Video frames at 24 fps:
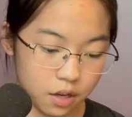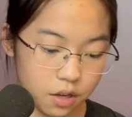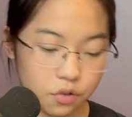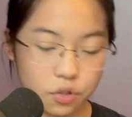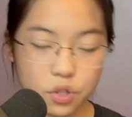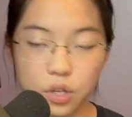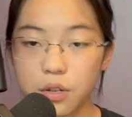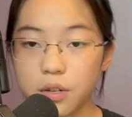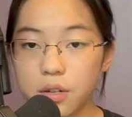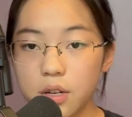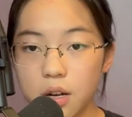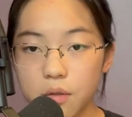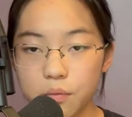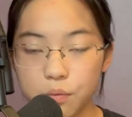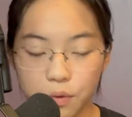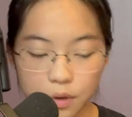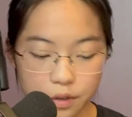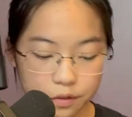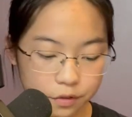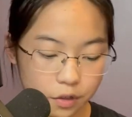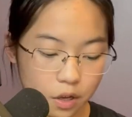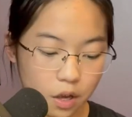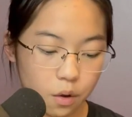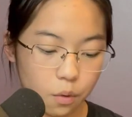Starting off
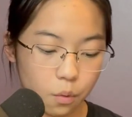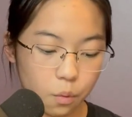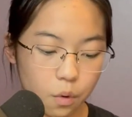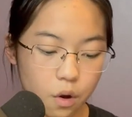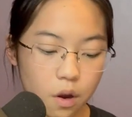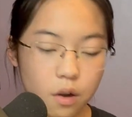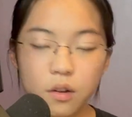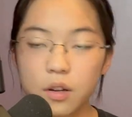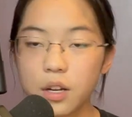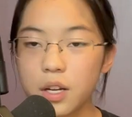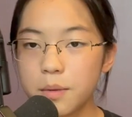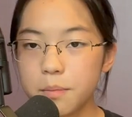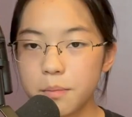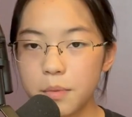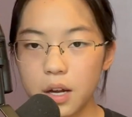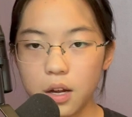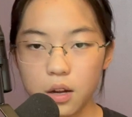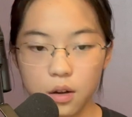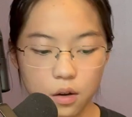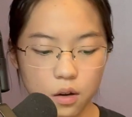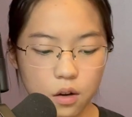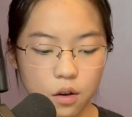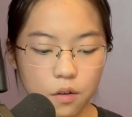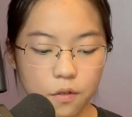with
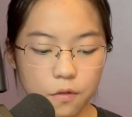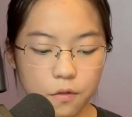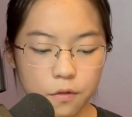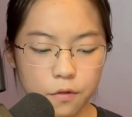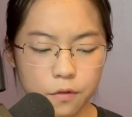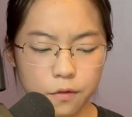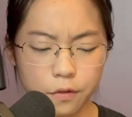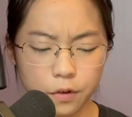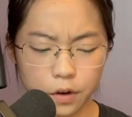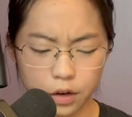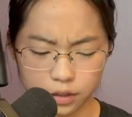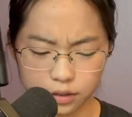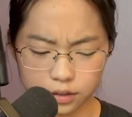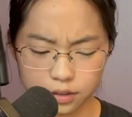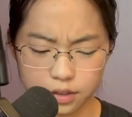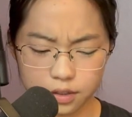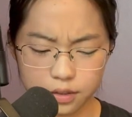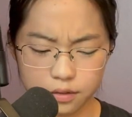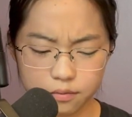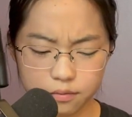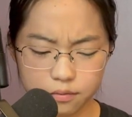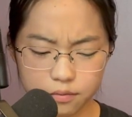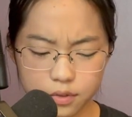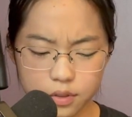Wilhelm
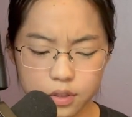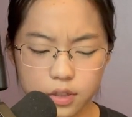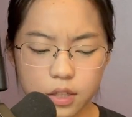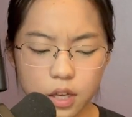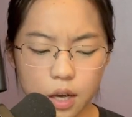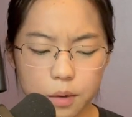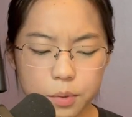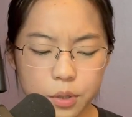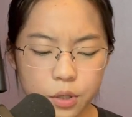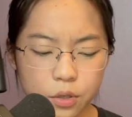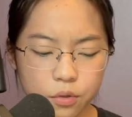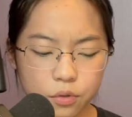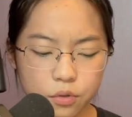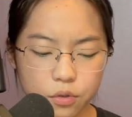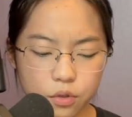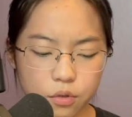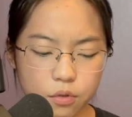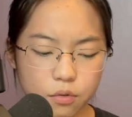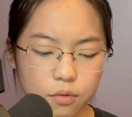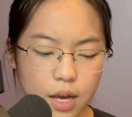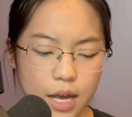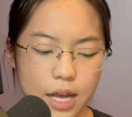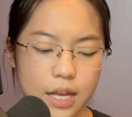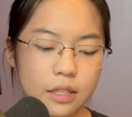Wundt,
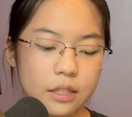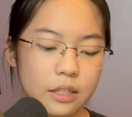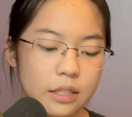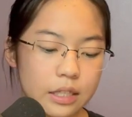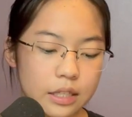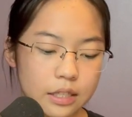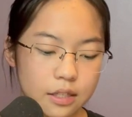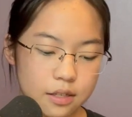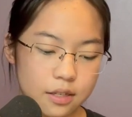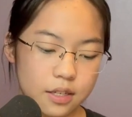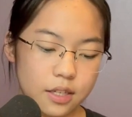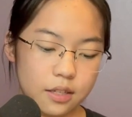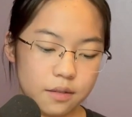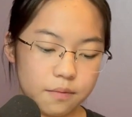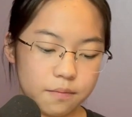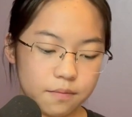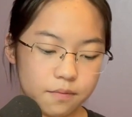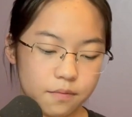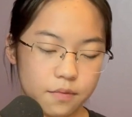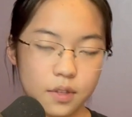W-U-N-D-T.